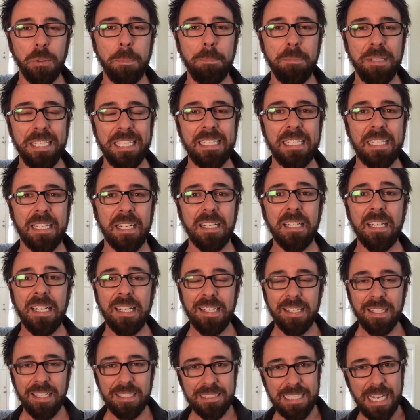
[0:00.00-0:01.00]
media.
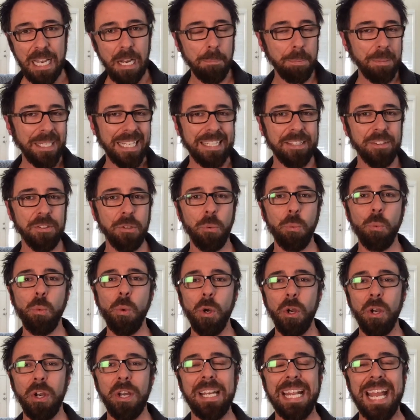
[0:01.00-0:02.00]
Let's help get the
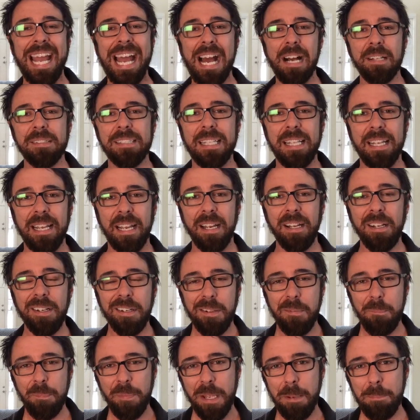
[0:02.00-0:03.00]
word out there
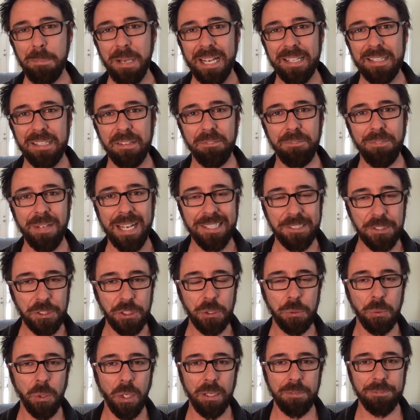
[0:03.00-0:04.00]
about the
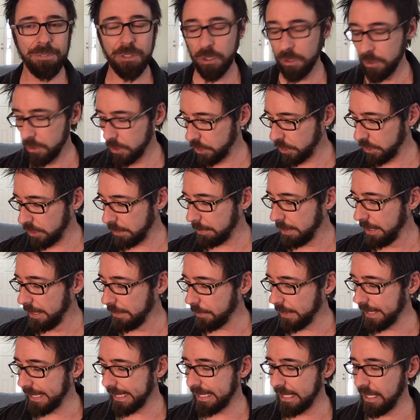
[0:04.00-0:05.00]
value of YouTube
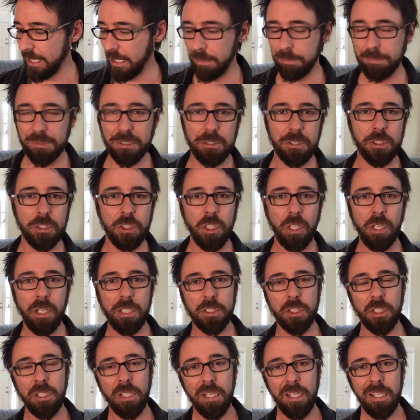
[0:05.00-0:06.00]
when it comes to
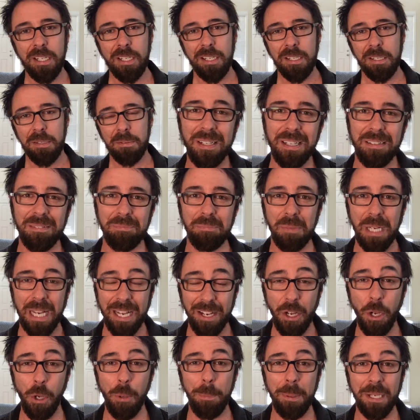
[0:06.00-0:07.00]
church. I
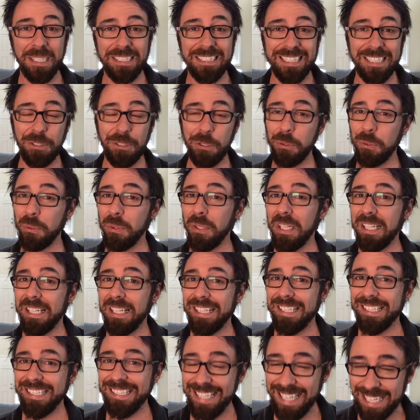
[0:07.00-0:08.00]
hope I see you
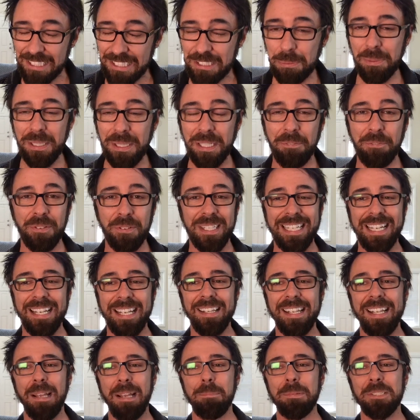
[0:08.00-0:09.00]
next week for
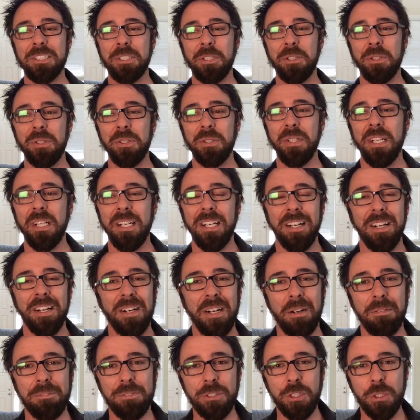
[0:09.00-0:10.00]
another episode
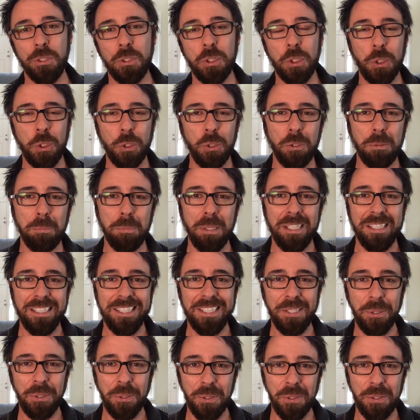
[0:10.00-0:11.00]
of YouTube
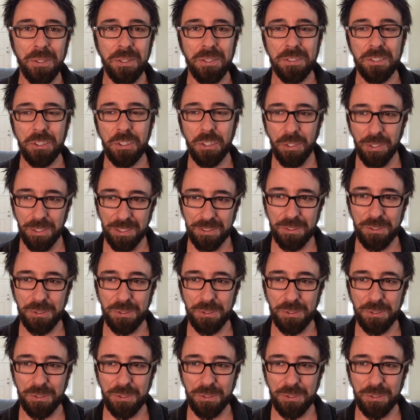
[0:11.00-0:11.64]
Your Church.